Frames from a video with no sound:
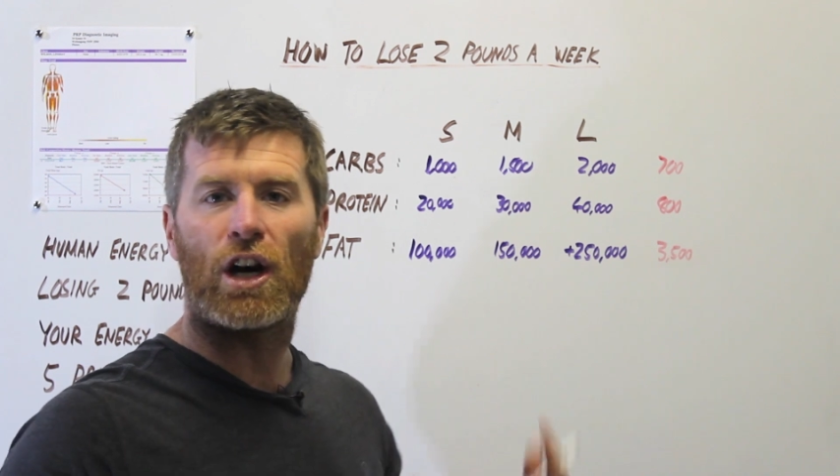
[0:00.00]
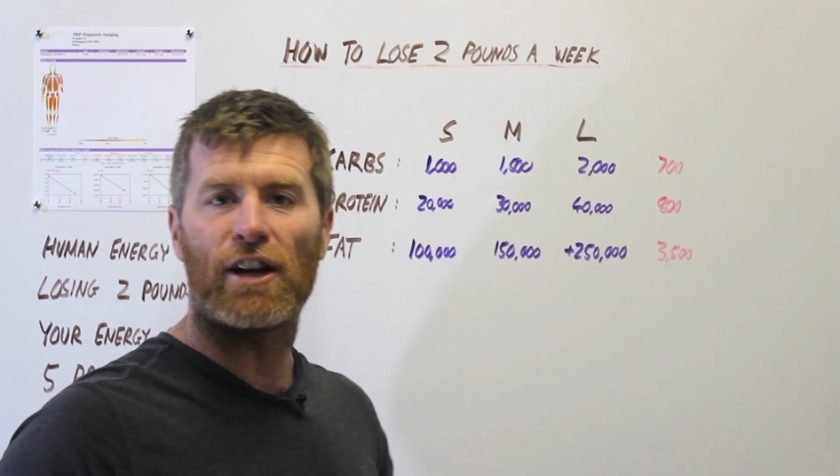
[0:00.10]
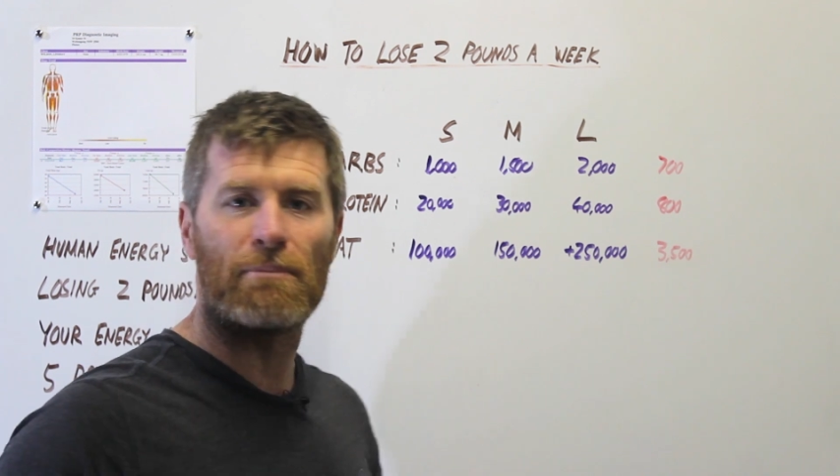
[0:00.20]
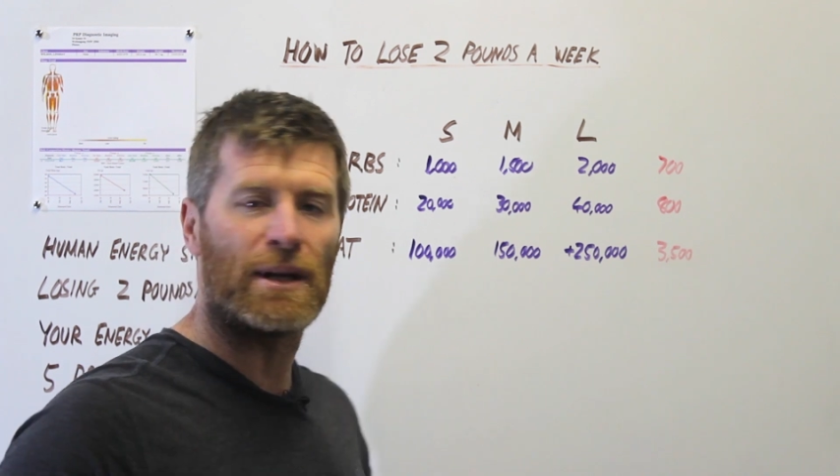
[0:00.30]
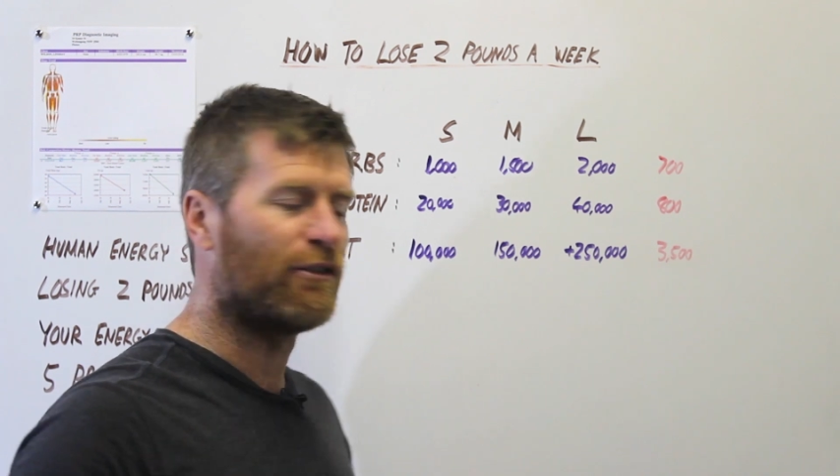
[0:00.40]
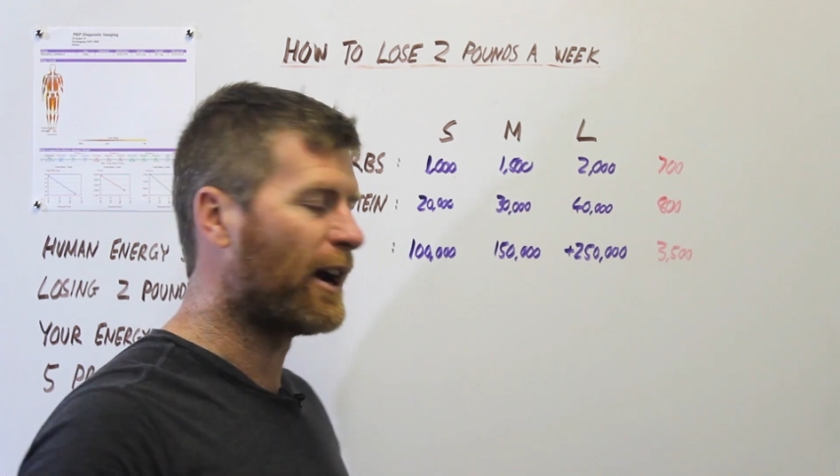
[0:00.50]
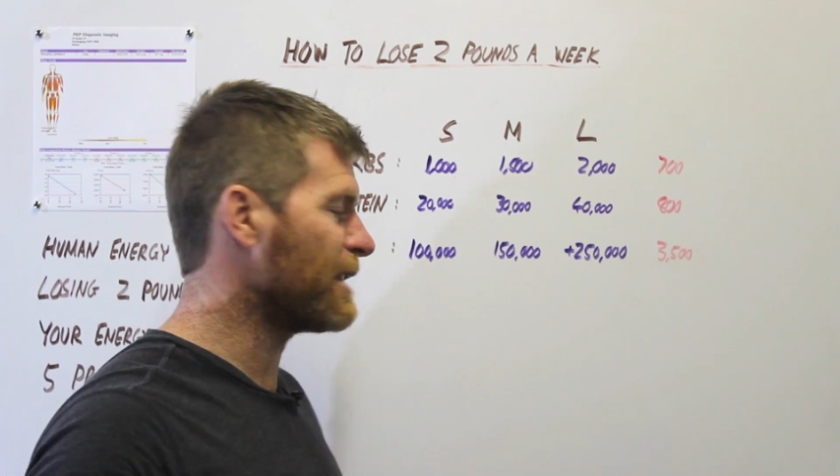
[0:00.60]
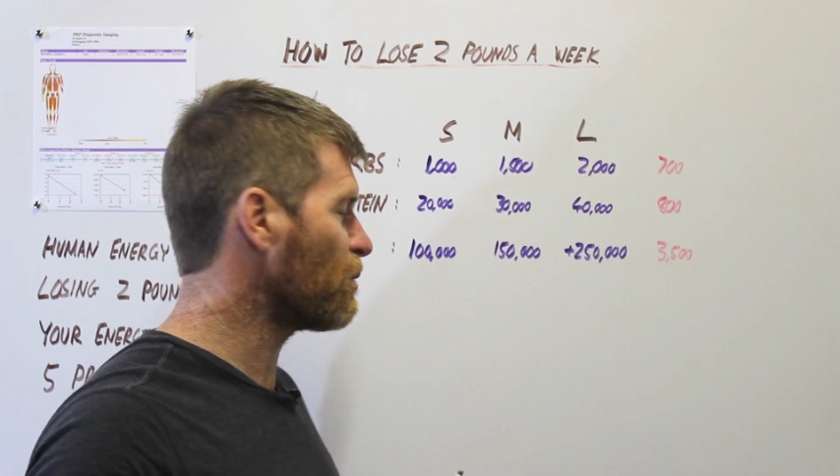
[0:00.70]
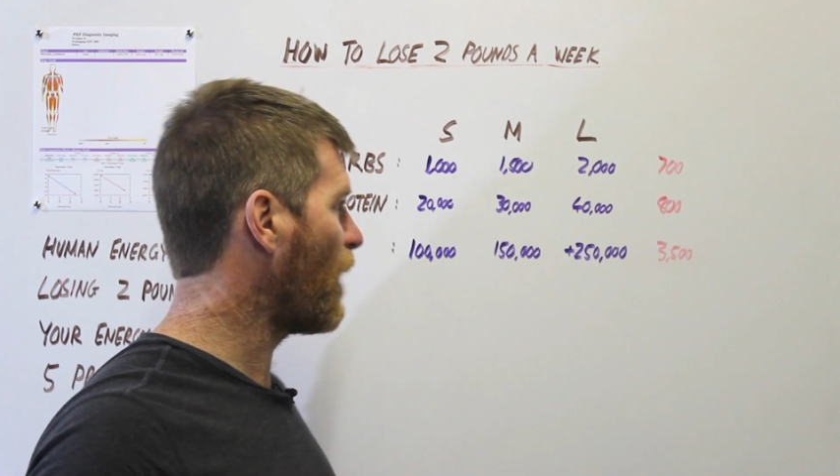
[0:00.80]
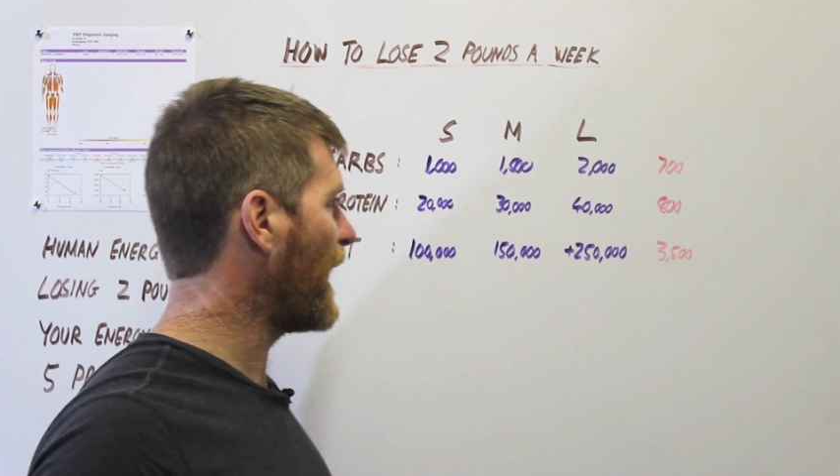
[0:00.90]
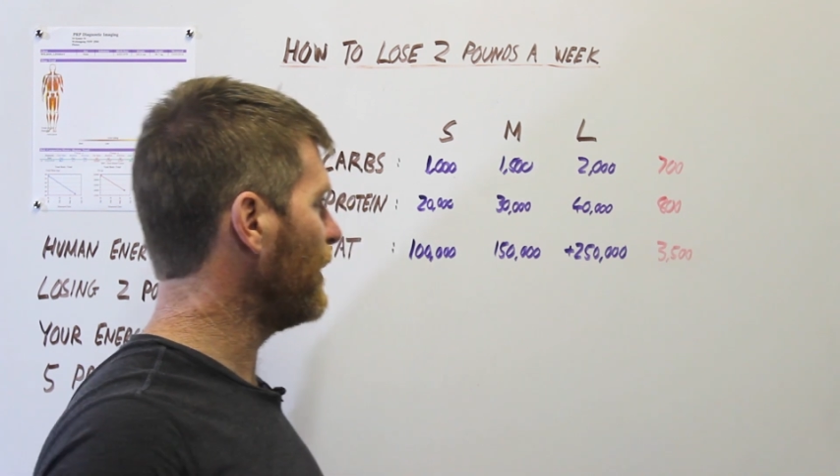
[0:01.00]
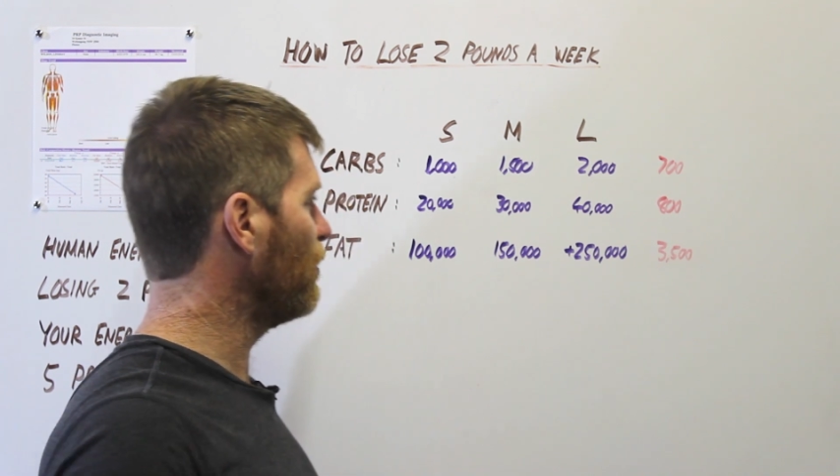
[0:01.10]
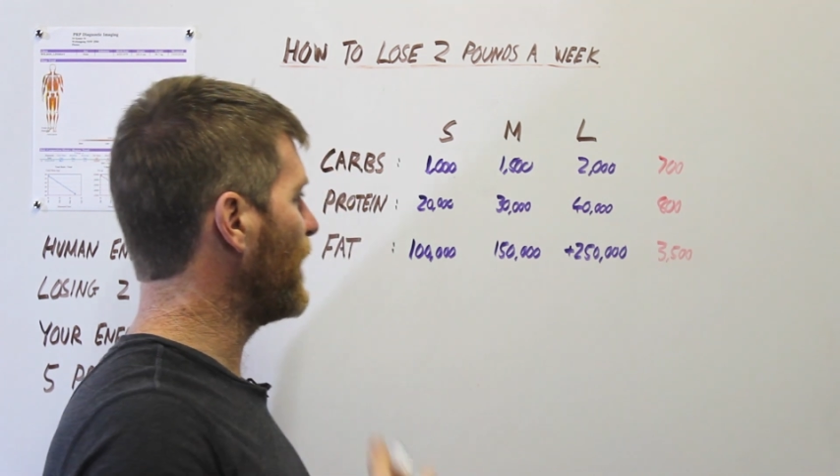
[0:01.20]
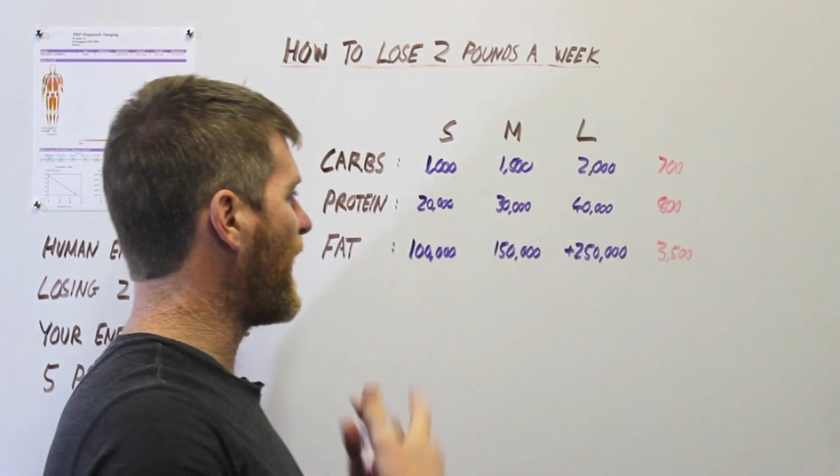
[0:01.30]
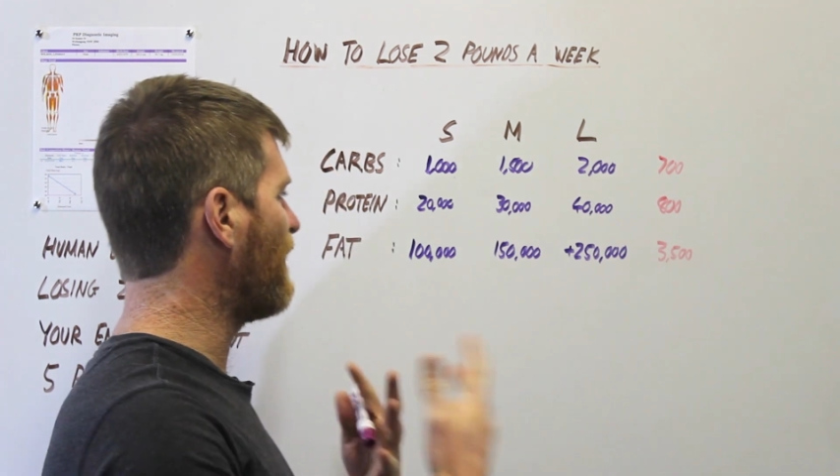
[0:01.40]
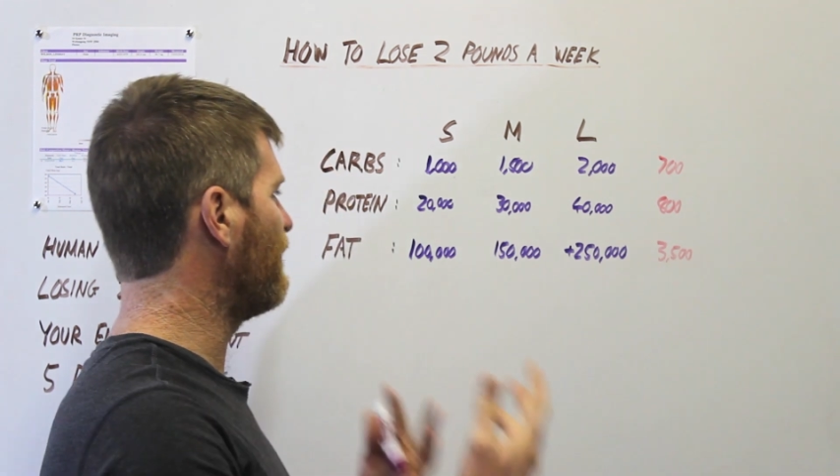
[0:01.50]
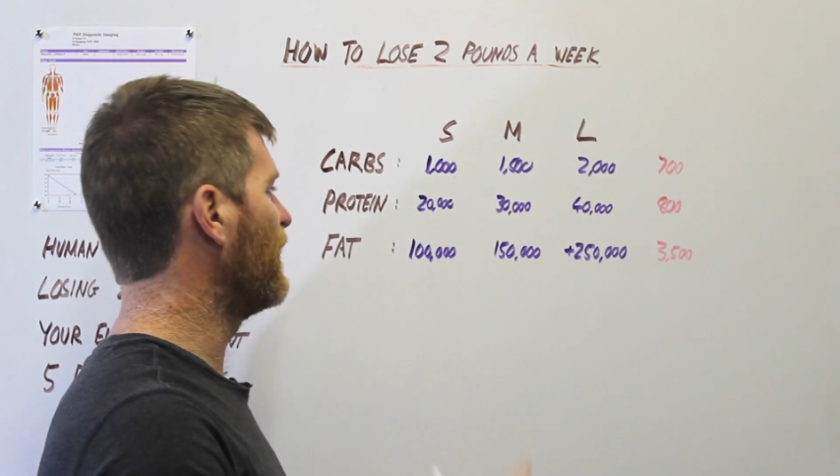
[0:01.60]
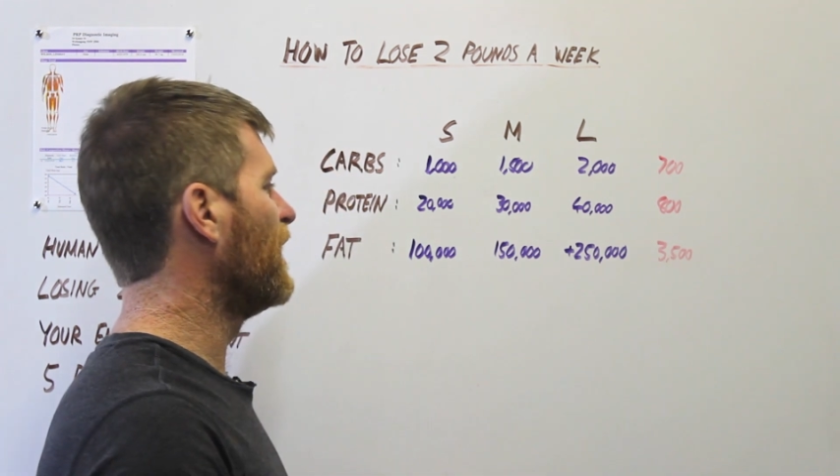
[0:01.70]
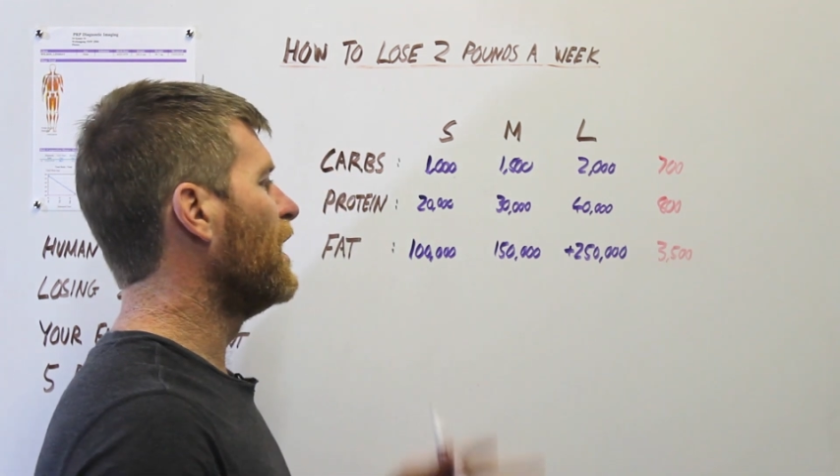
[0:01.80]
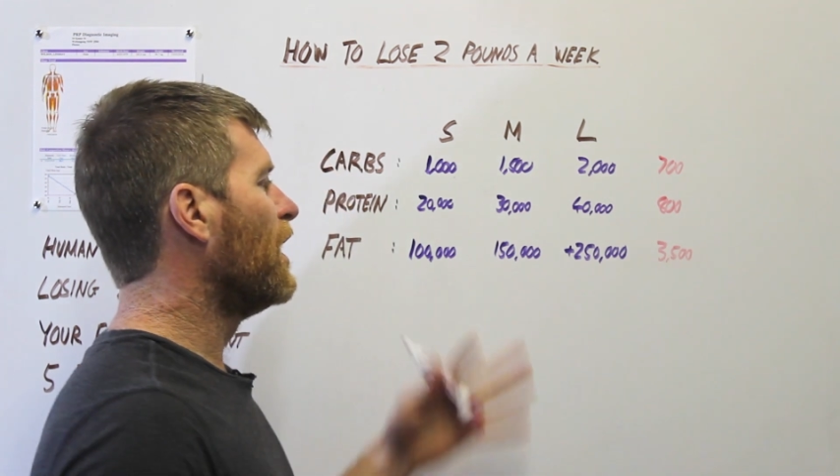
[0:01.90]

kind of mid-range weight would have